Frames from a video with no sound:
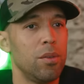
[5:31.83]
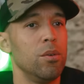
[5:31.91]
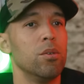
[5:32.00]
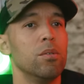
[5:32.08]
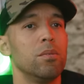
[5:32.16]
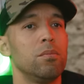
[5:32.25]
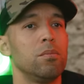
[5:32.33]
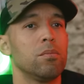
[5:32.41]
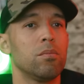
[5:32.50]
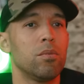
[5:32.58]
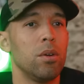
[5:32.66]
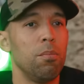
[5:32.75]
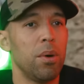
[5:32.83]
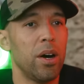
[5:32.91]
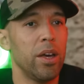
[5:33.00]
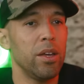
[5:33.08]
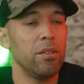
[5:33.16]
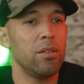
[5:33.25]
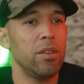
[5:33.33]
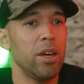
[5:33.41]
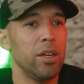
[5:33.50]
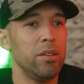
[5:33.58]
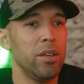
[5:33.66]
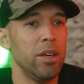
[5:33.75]
though to buy into
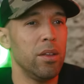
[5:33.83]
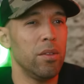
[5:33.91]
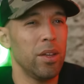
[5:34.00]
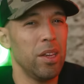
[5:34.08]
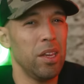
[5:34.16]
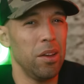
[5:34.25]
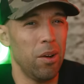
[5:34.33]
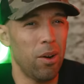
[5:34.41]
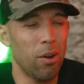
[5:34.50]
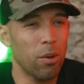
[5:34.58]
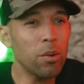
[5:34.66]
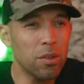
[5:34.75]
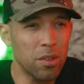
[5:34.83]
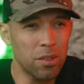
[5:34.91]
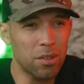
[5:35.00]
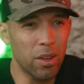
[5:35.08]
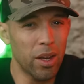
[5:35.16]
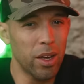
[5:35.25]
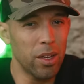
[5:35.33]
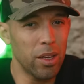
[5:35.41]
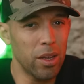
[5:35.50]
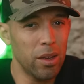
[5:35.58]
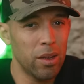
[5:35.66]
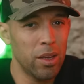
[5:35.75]
the idea that in our
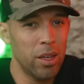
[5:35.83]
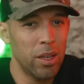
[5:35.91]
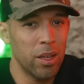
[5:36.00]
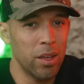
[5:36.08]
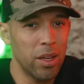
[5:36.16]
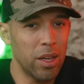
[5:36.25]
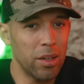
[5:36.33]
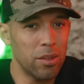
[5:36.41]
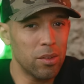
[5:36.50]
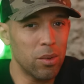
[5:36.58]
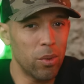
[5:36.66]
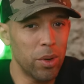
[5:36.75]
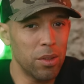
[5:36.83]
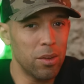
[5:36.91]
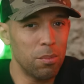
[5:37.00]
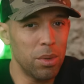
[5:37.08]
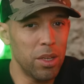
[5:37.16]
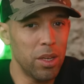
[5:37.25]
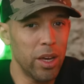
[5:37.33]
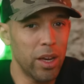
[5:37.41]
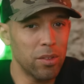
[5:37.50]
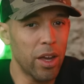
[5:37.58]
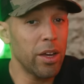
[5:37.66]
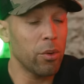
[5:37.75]
society, it is going to be
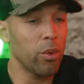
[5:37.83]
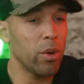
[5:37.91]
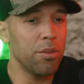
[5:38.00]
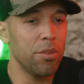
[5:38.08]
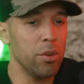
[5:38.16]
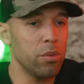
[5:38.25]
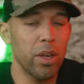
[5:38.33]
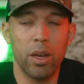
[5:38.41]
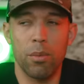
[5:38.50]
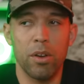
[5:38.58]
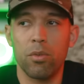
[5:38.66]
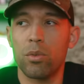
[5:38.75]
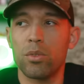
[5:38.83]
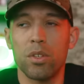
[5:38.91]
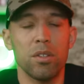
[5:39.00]
as I agree with you. Like, I mean, if there was a